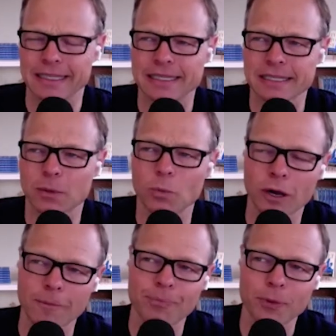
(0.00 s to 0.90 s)
He's like,
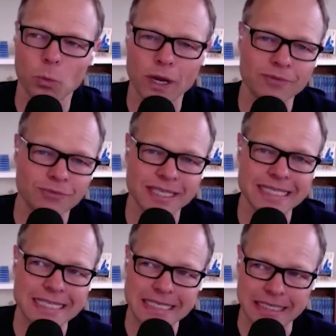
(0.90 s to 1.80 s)
well, the way
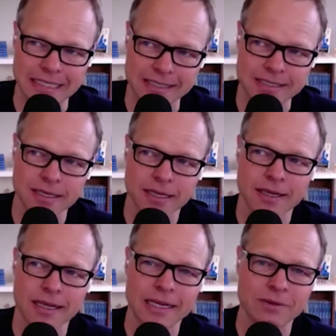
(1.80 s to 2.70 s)
VCs
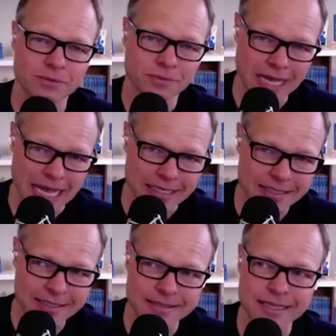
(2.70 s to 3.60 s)

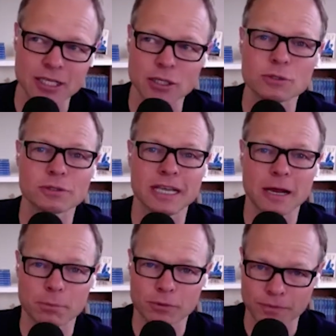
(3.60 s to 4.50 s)
invest, they usually
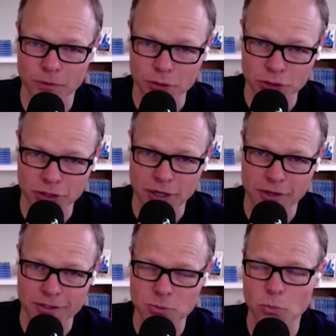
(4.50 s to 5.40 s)
have preferred
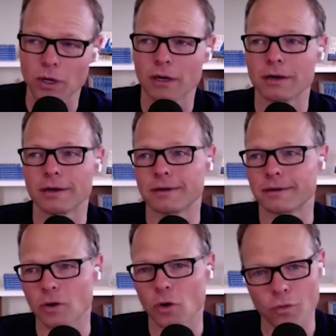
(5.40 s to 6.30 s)
shares
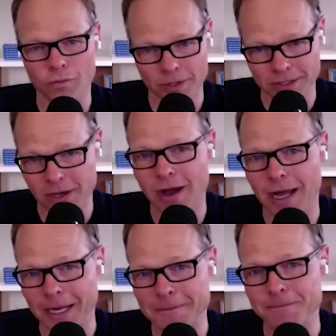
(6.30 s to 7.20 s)
where over
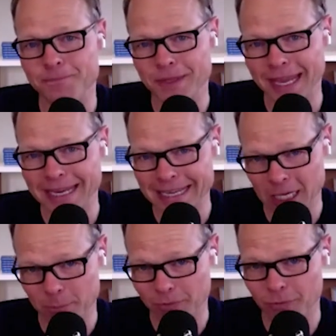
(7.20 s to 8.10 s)
time they get
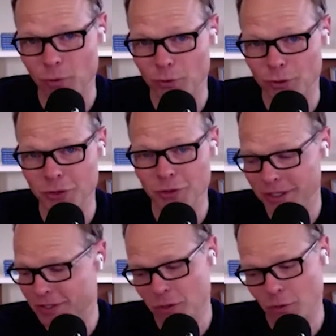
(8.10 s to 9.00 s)
a preferred return.
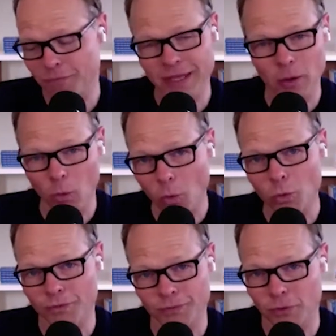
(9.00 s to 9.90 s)
And so if they
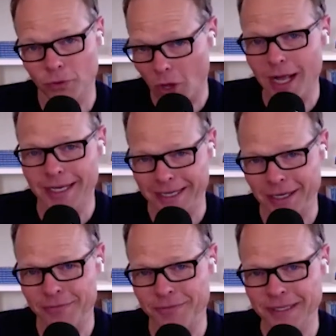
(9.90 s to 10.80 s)
hold for long
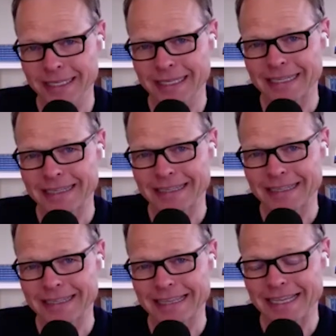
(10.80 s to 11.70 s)
enough,
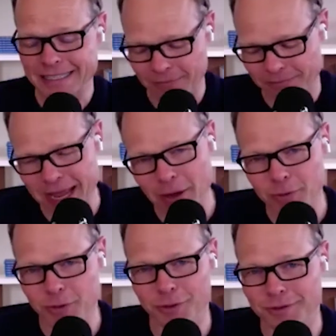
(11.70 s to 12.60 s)
as a
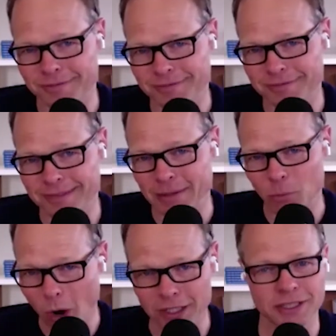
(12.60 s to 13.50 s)
founder, it
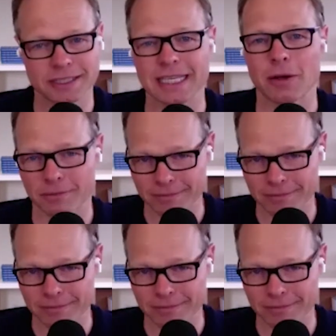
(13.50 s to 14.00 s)
washes out.